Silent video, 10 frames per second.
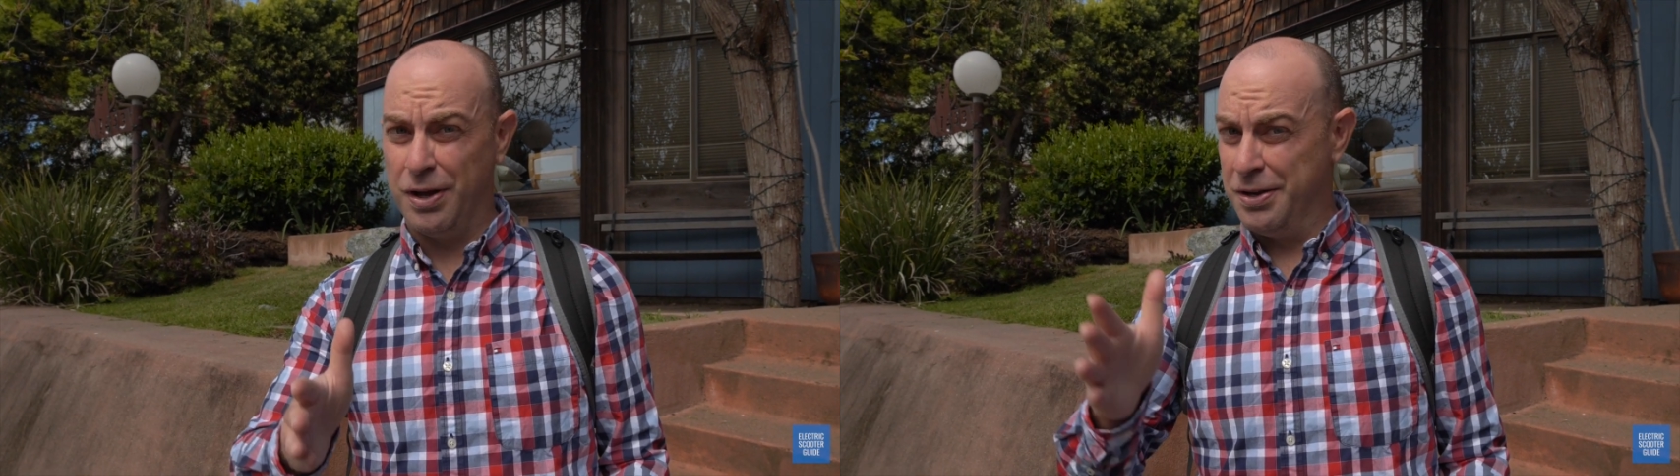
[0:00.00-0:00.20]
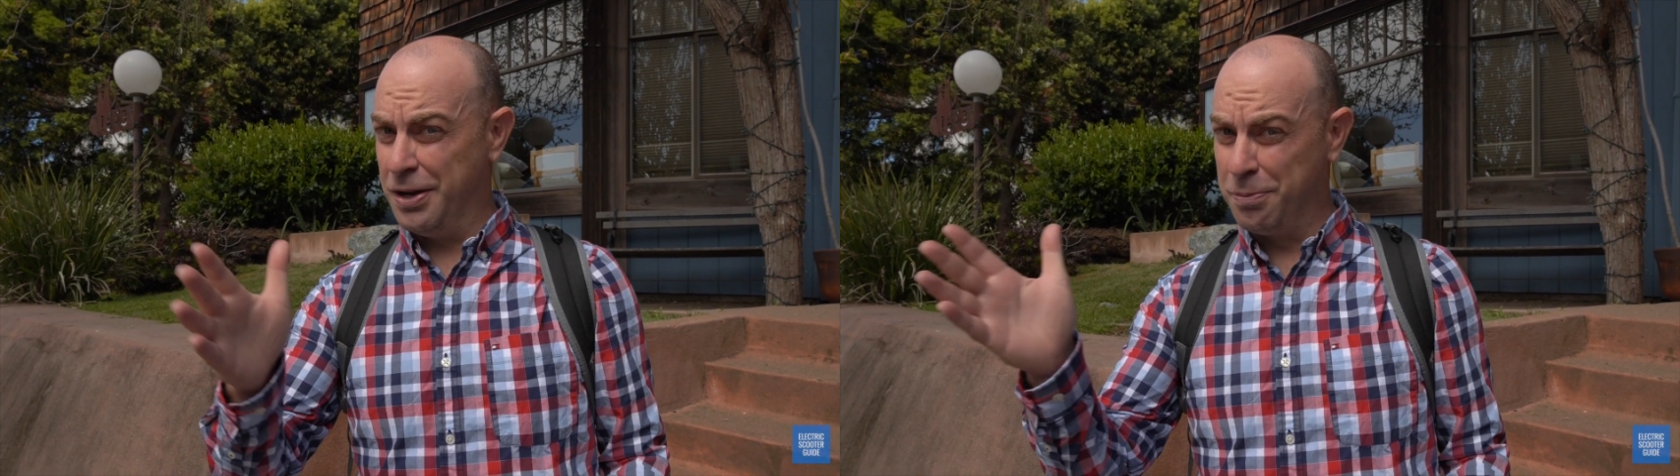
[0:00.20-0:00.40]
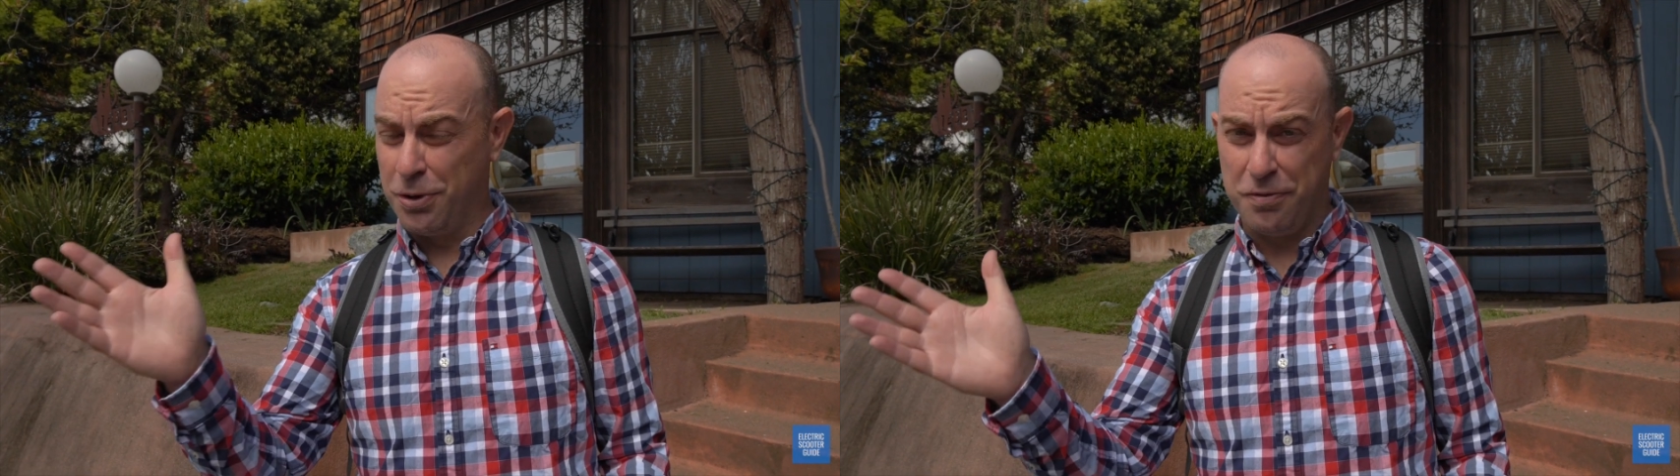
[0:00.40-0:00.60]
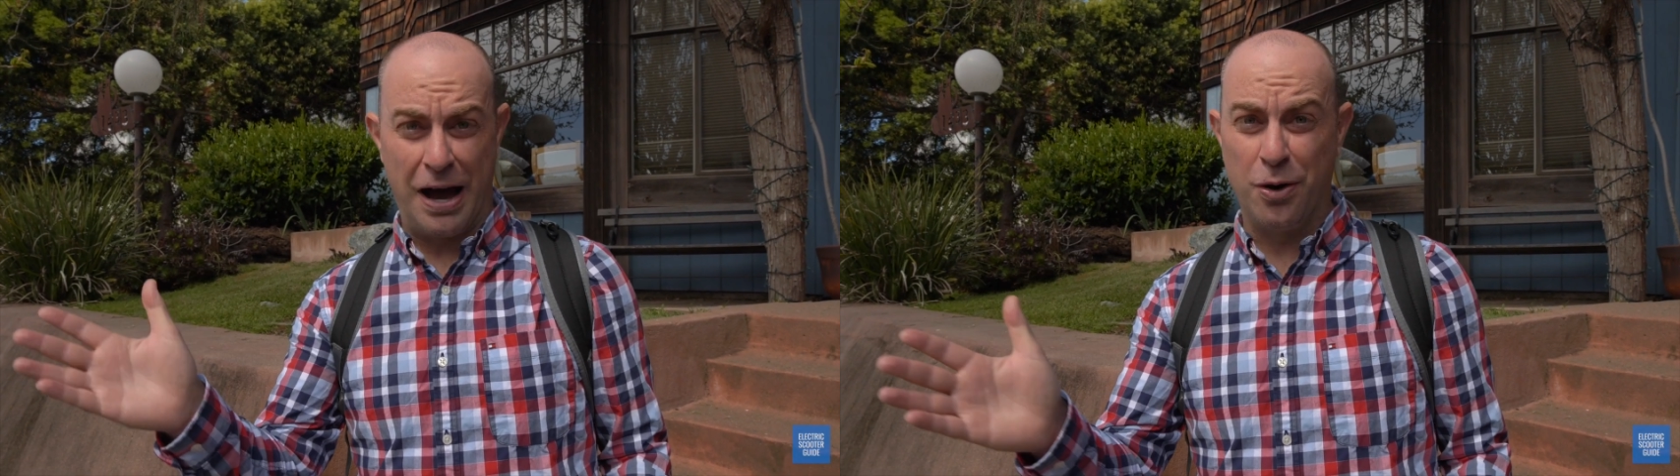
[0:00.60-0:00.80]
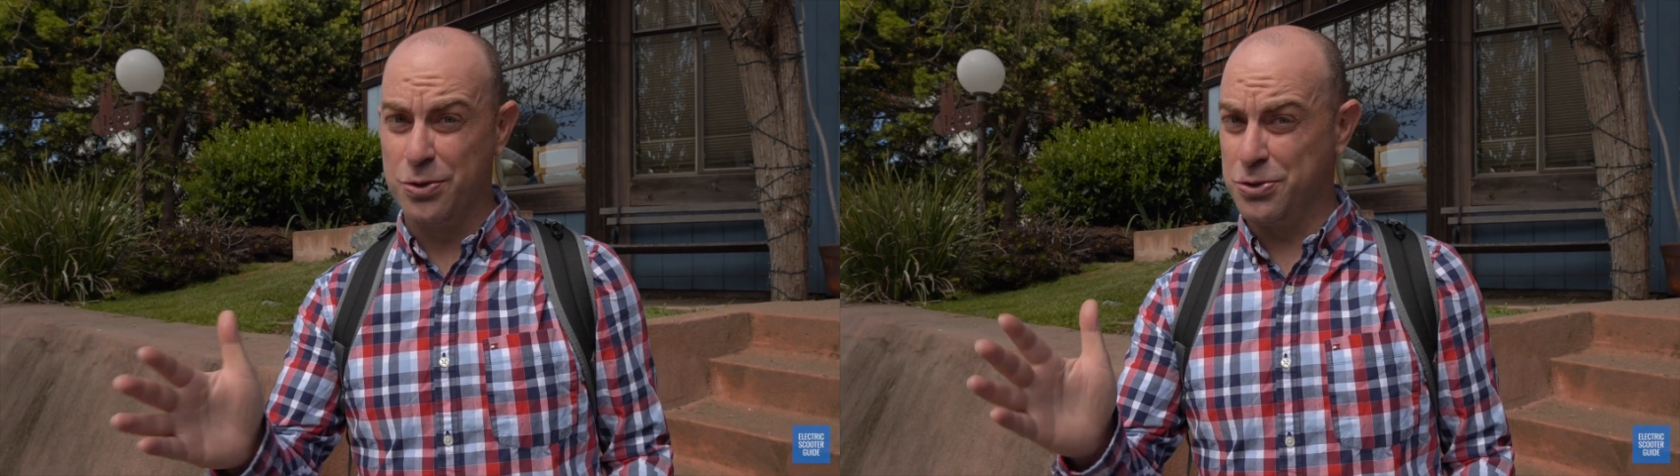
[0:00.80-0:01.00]
a number of
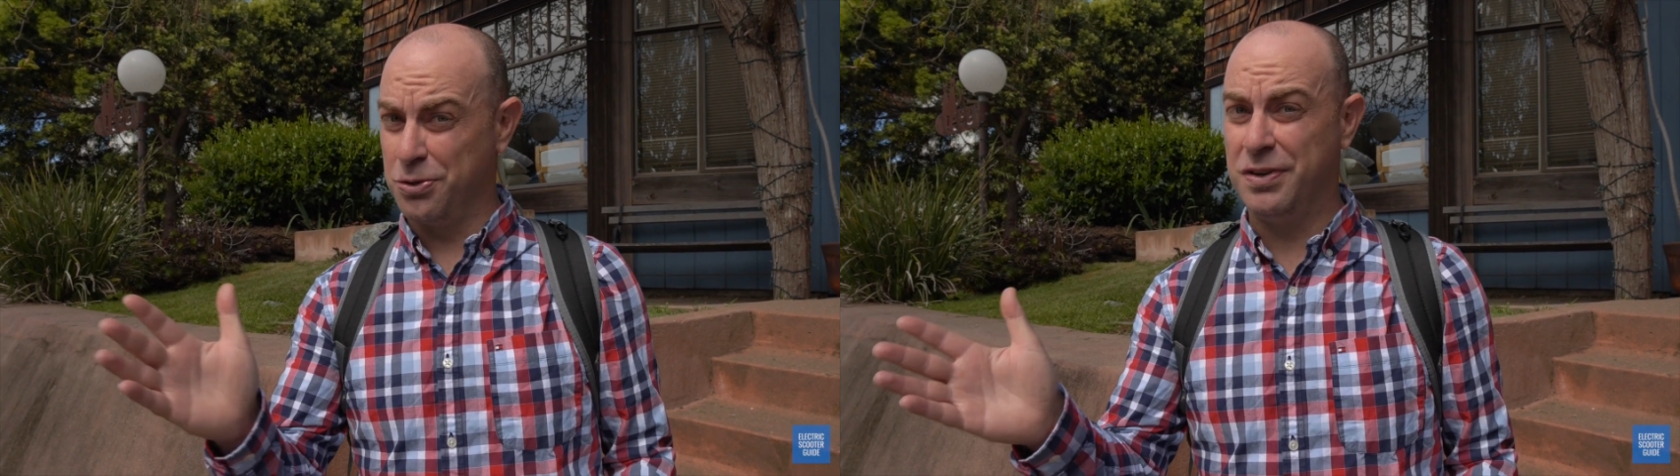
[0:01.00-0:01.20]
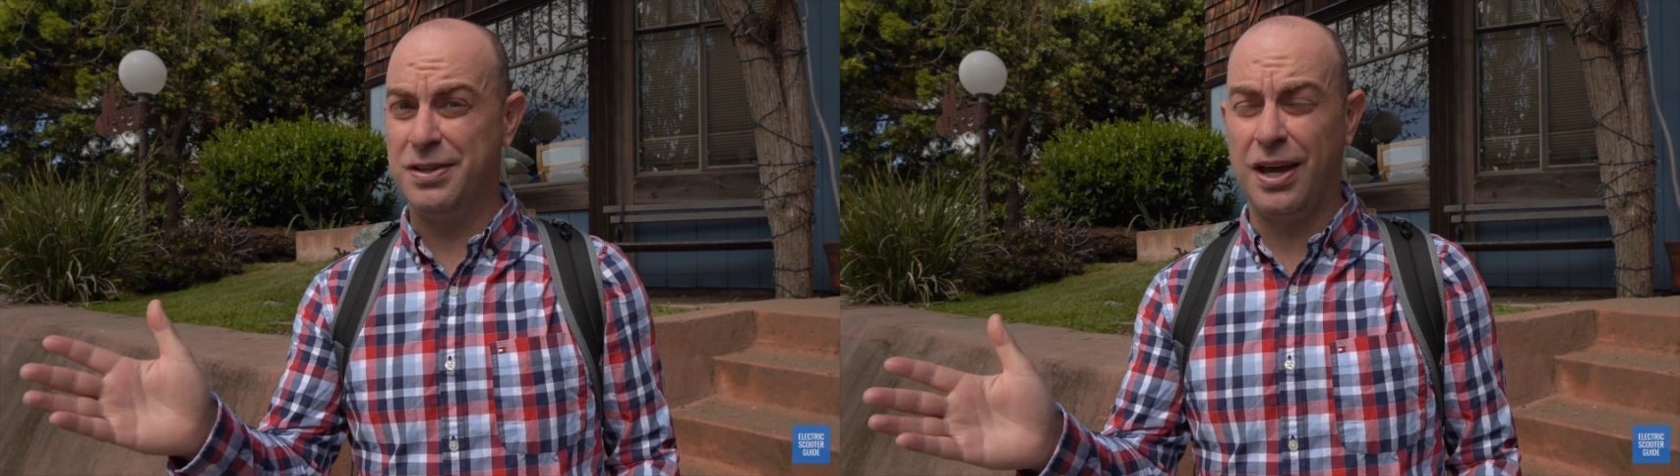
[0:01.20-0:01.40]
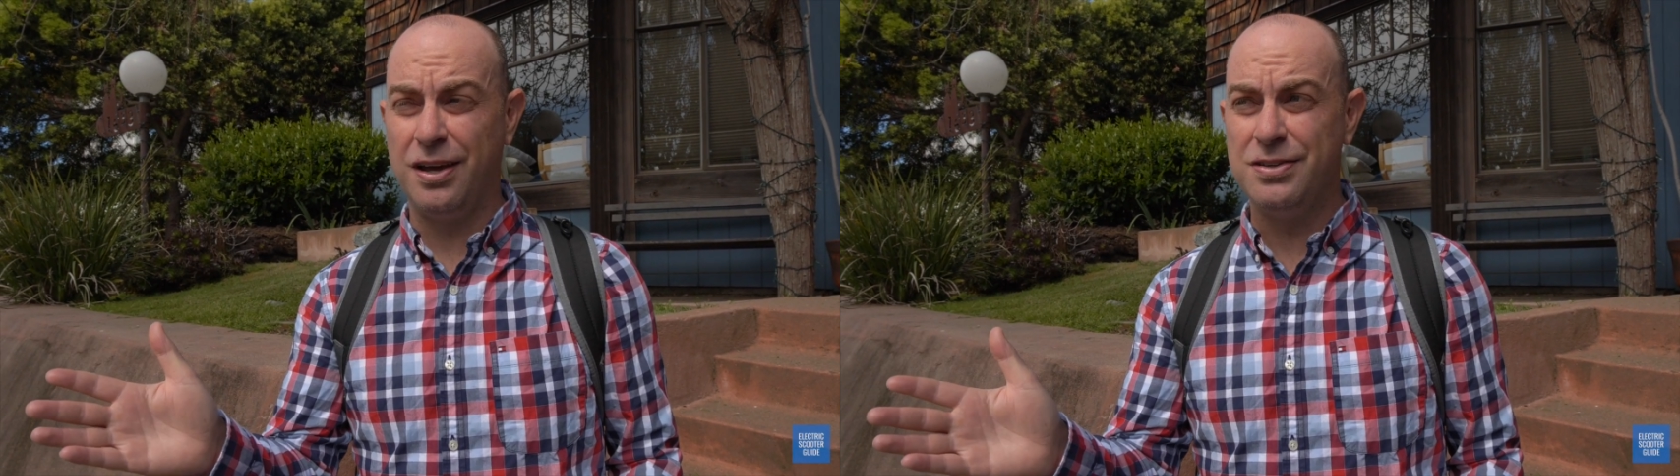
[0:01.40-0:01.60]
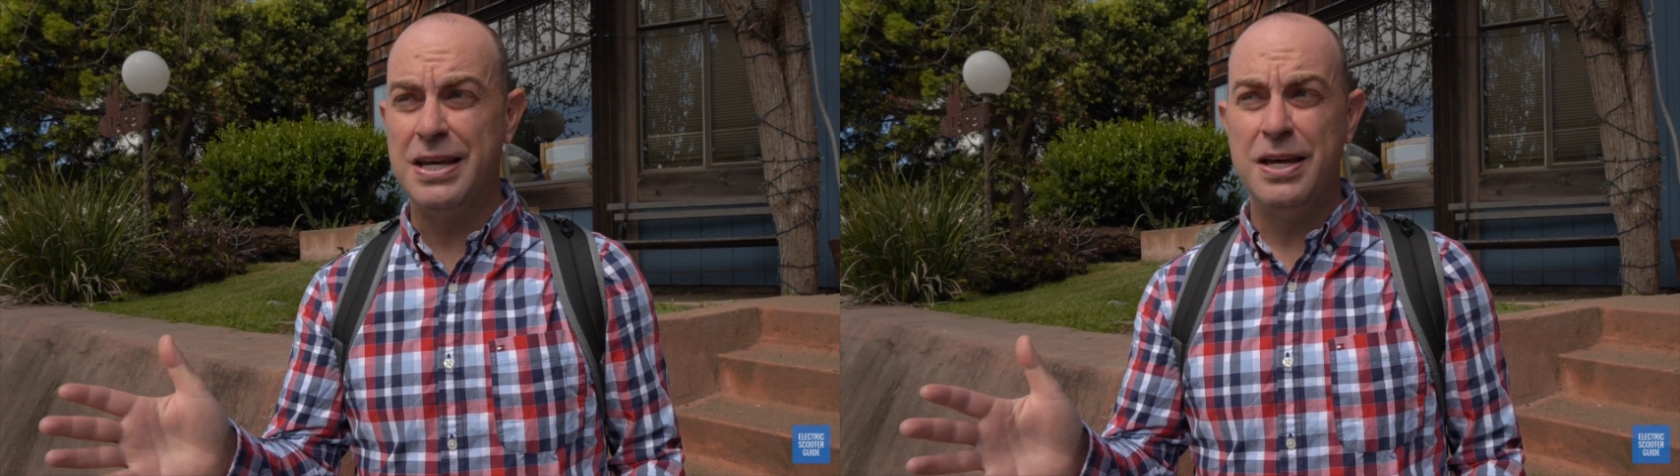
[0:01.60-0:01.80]
hours or even days,